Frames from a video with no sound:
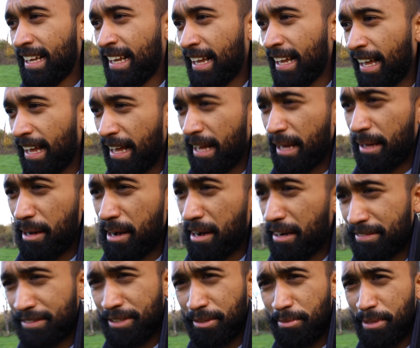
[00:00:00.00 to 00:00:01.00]

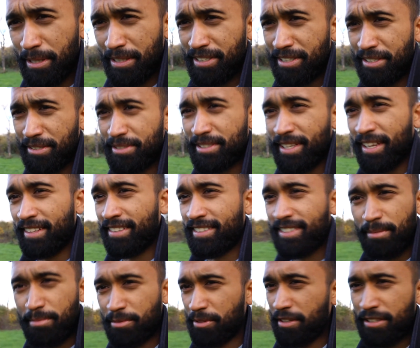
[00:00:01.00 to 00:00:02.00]
after which you send
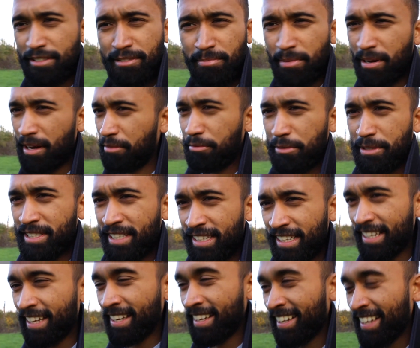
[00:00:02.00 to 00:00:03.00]
some sort of smart, witty
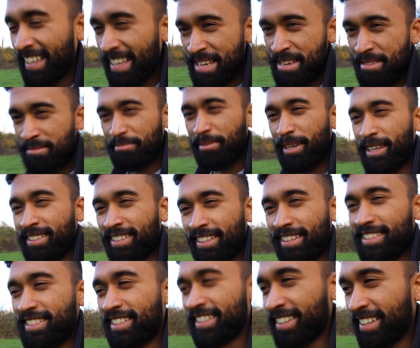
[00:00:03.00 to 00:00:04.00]

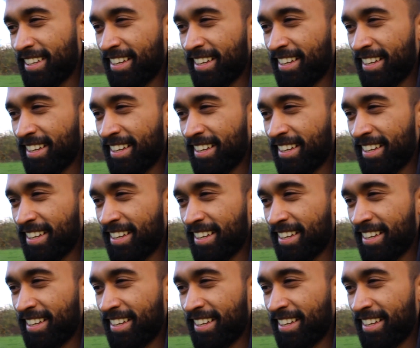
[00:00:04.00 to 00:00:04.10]
message